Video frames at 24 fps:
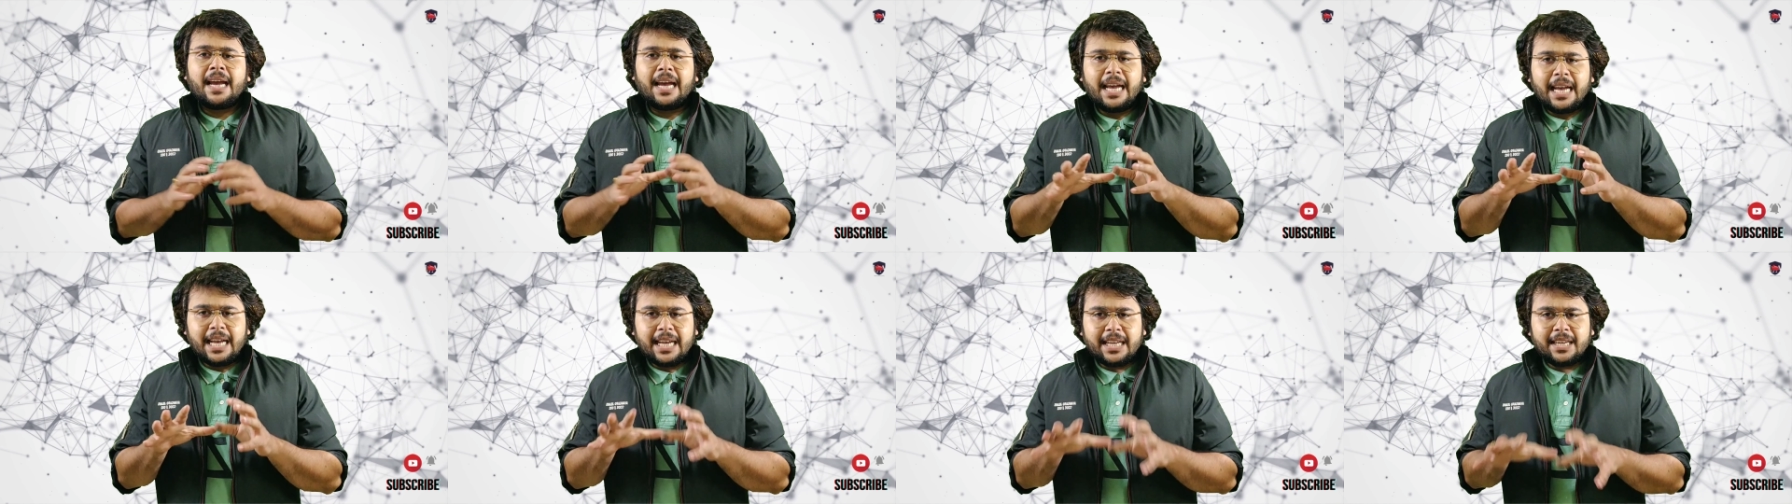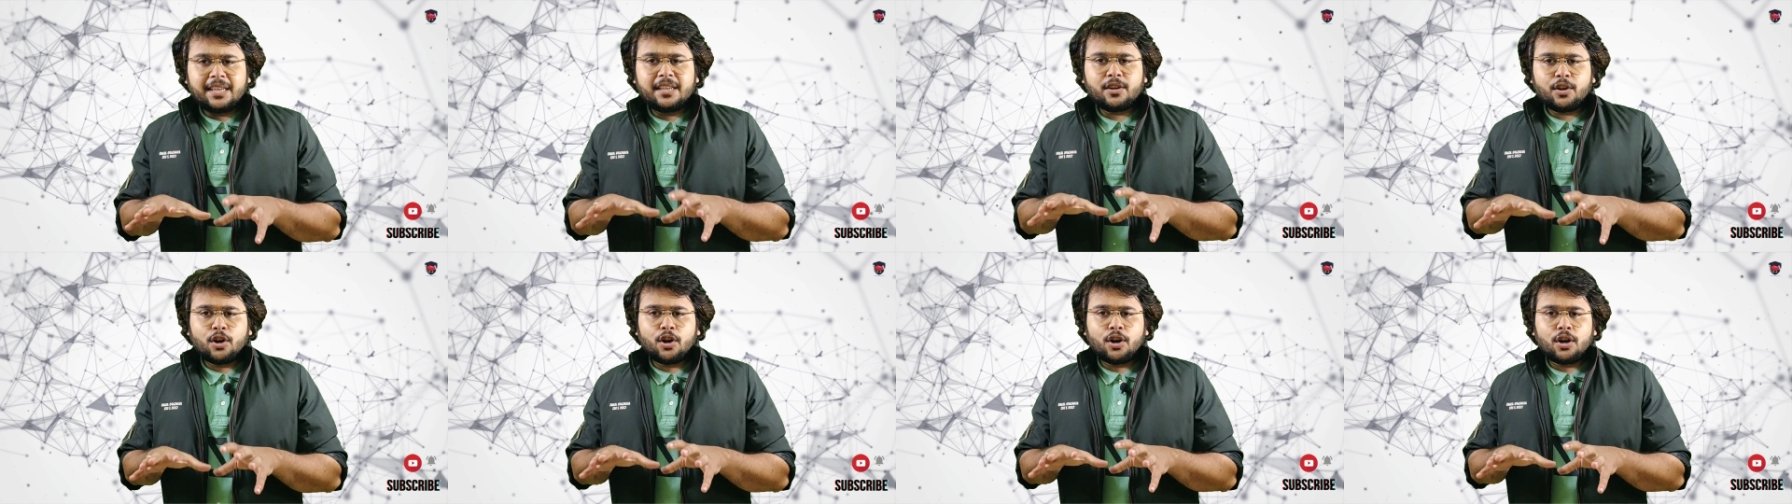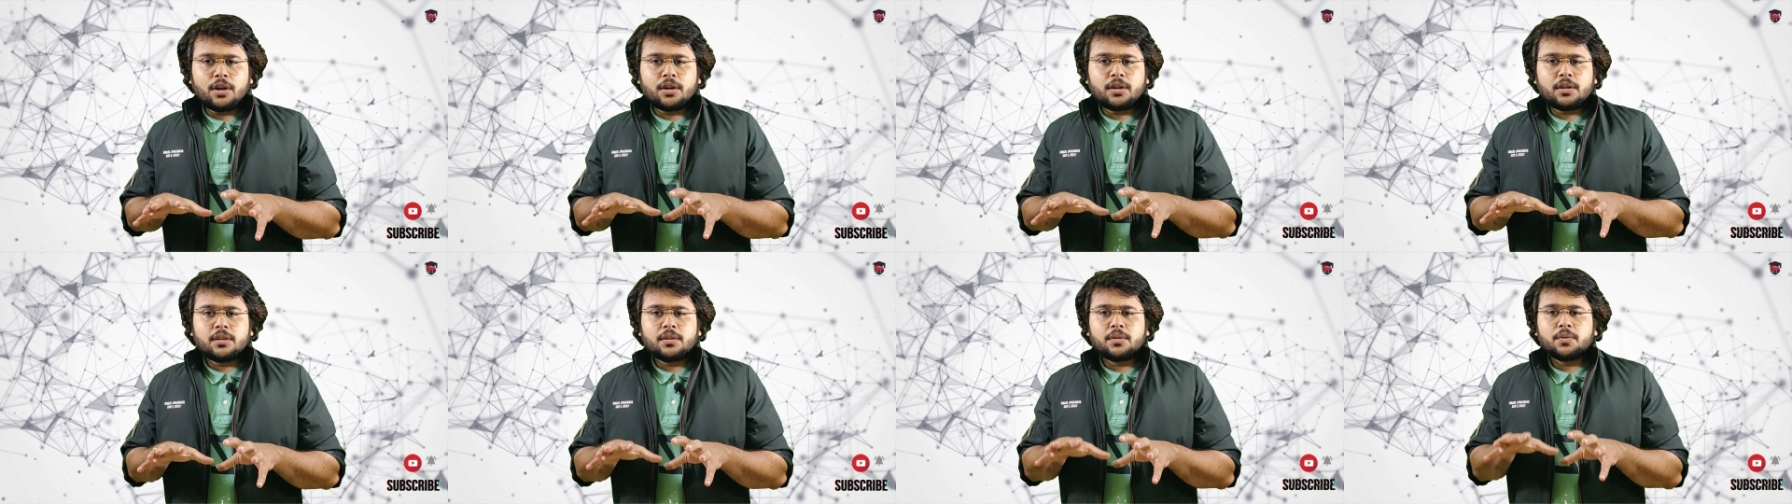Any
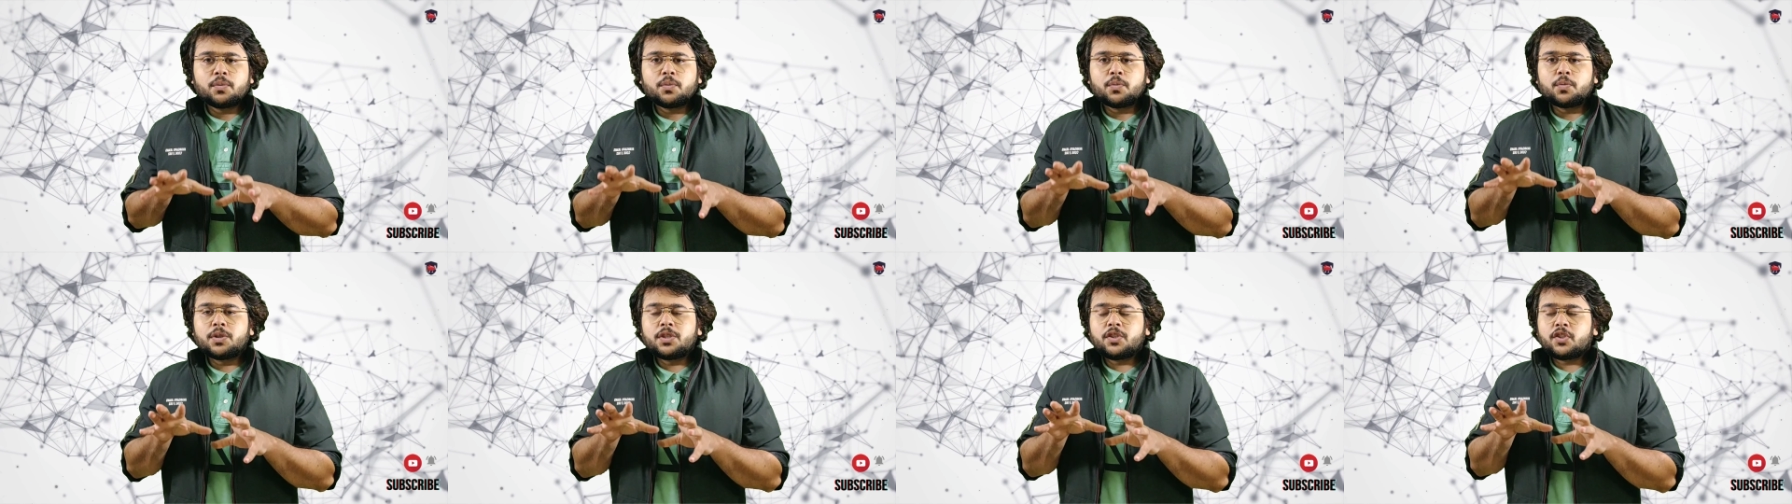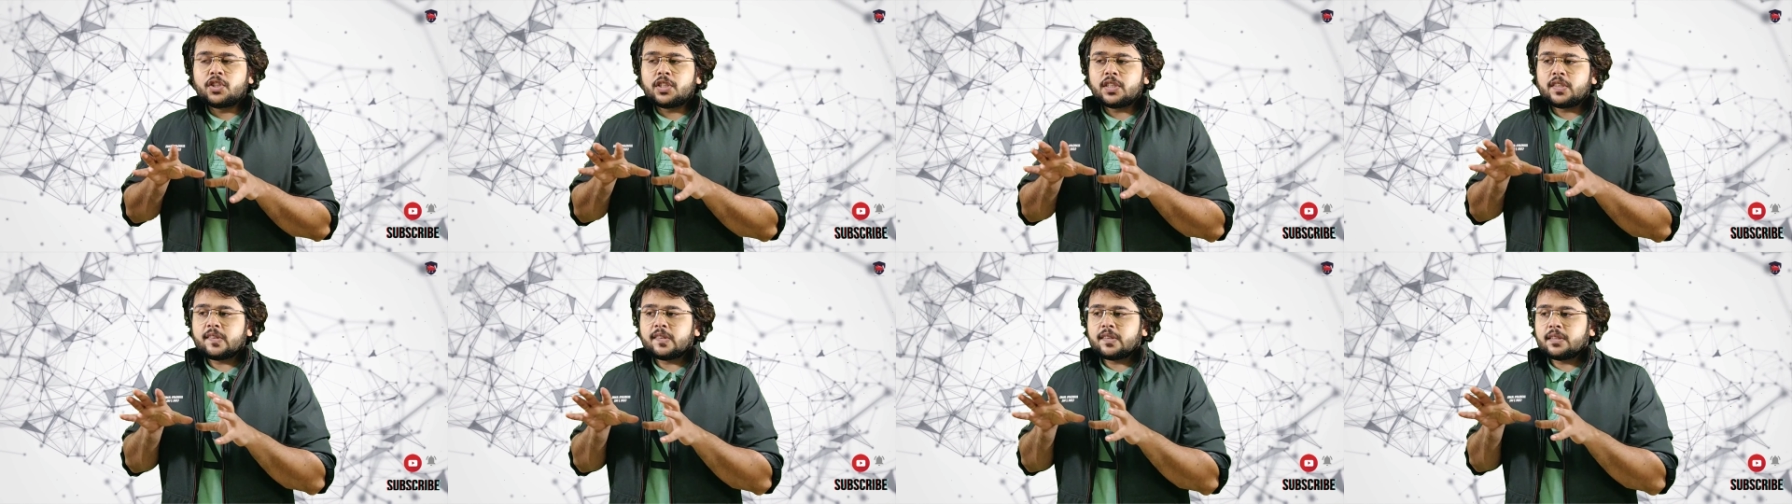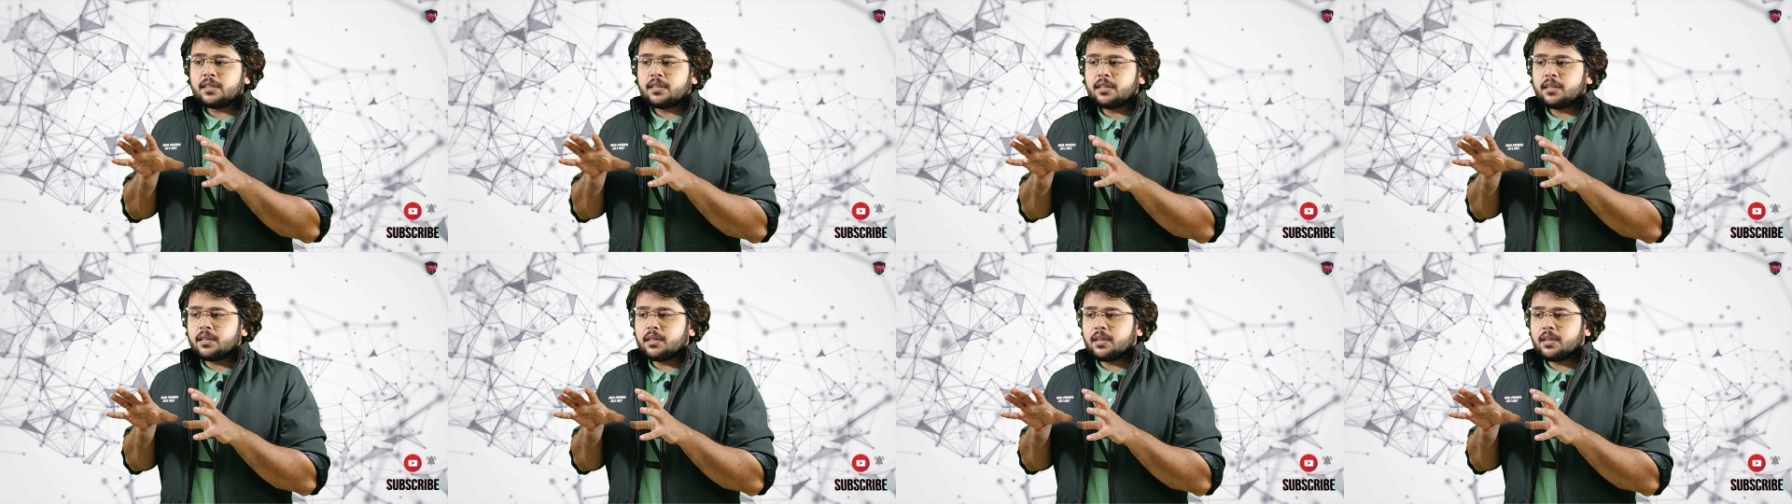law which is